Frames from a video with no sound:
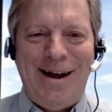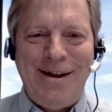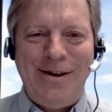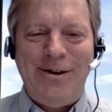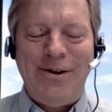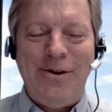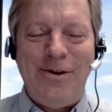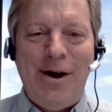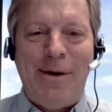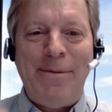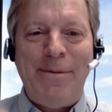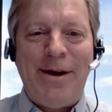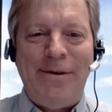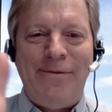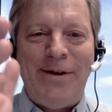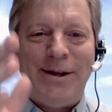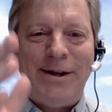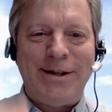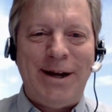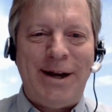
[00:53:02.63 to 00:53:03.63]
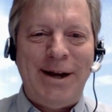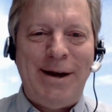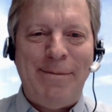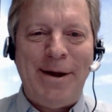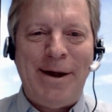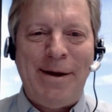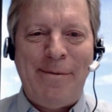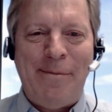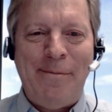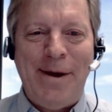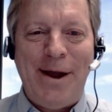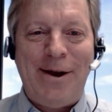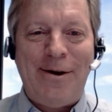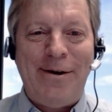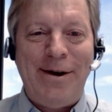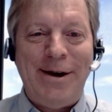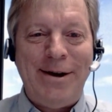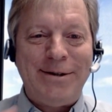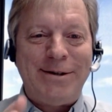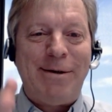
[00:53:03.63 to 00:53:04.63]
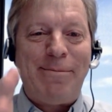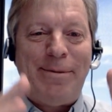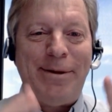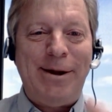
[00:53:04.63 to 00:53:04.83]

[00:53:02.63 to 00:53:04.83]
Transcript: You, got me convinced. I need to become a maker. I need to start